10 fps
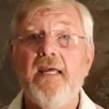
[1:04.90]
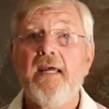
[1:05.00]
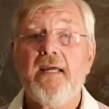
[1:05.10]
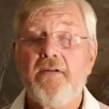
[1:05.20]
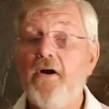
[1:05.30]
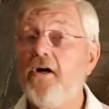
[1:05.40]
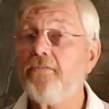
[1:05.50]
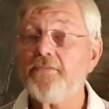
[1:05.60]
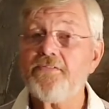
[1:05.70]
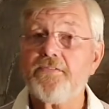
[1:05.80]
and
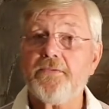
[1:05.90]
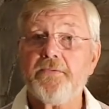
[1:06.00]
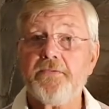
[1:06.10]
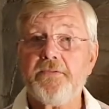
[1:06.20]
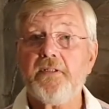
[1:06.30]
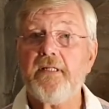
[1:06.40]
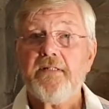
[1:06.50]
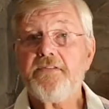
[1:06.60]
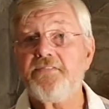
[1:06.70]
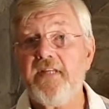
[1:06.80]
half was stored
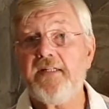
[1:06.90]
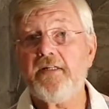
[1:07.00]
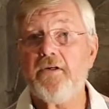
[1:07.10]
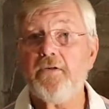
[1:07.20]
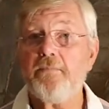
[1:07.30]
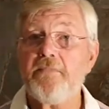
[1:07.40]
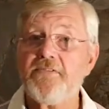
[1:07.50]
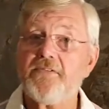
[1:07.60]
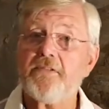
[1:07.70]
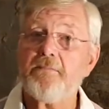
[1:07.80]
at a stately home,
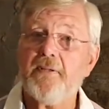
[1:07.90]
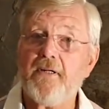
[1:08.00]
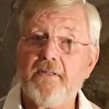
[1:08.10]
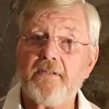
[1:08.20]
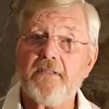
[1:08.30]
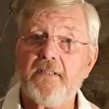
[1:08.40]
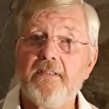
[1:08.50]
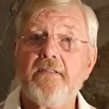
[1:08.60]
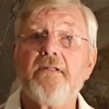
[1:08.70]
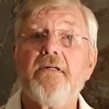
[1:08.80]
Musopen Park,
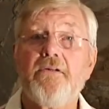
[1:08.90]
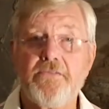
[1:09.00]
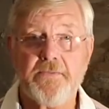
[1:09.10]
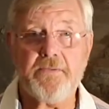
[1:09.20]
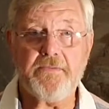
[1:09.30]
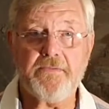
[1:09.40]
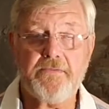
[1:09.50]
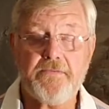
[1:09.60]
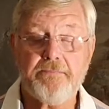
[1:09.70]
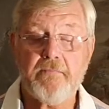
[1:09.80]
in the Cotswolds.